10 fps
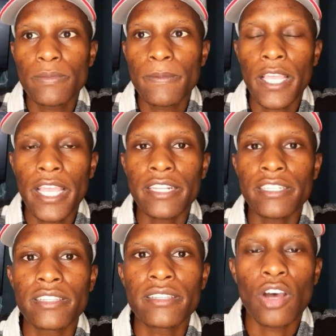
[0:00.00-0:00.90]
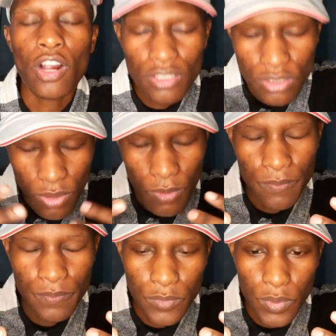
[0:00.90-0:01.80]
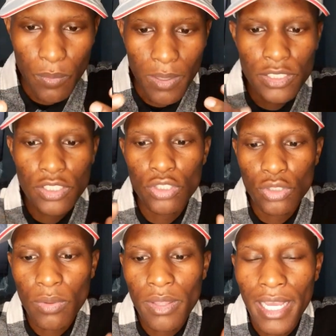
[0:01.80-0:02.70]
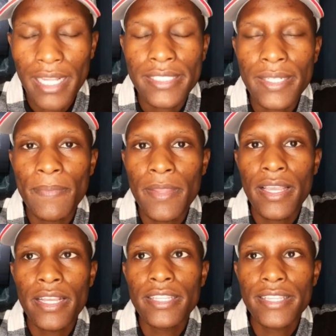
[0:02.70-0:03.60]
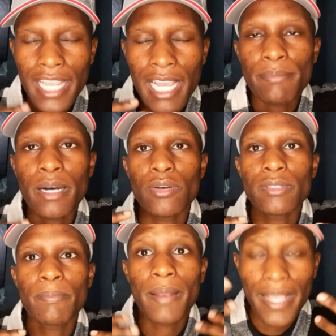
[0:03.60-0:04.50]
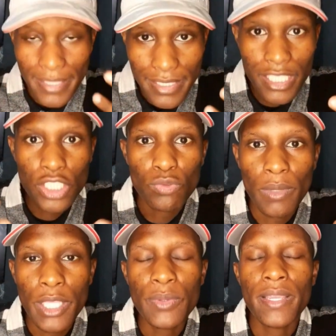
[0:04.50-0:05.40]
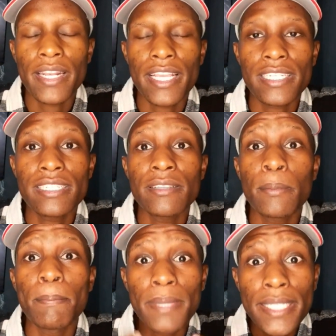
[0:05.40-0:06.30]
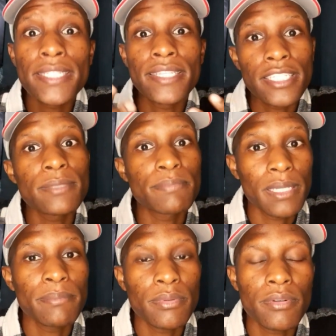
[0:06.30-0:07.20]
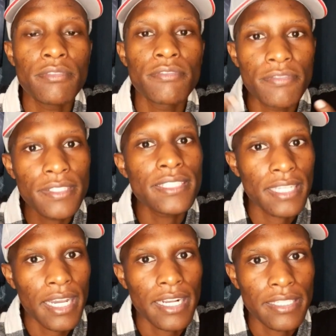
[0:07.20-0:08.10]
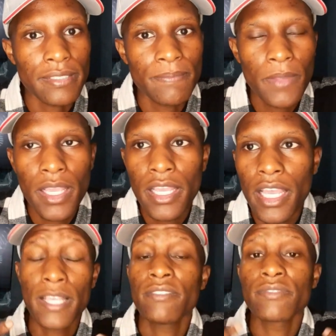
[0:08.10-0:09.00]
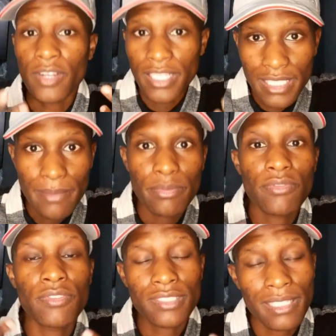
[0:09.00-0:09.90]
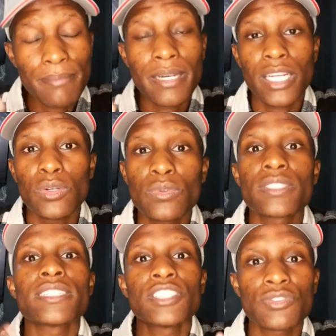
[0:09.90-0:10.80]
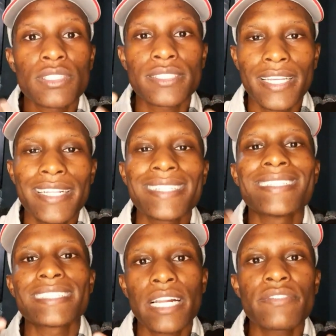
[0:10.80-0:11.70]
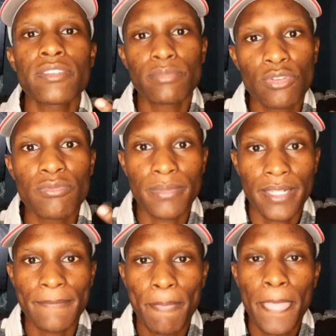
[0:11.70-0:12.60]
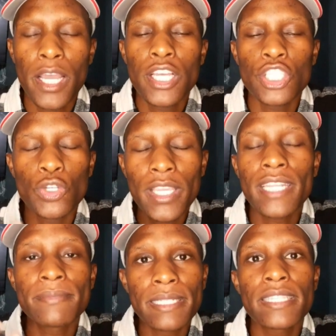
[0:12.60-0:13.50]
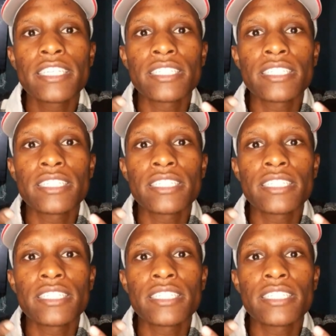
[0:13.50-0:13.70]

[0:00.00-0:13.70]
And also, once you do that, think about places where you can actually meet these people physically. For example, for somebody who's interested in self-improvement, you can meet